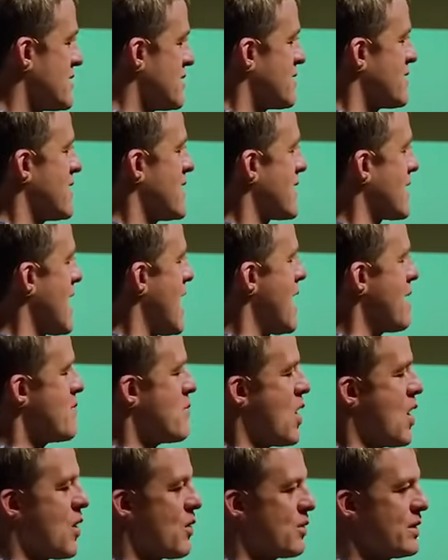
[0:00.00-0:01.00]
the thing.
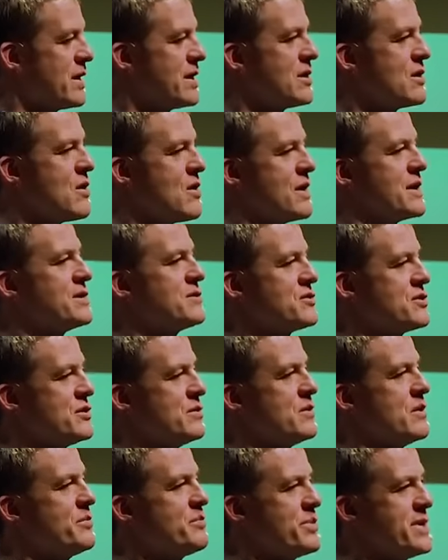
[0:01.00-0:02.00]
I'm only going
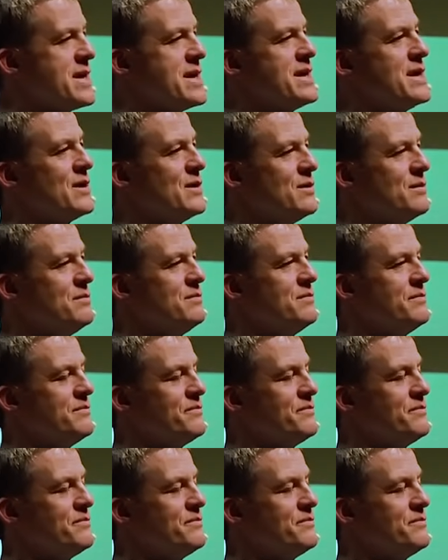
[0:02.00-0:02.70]
to appeal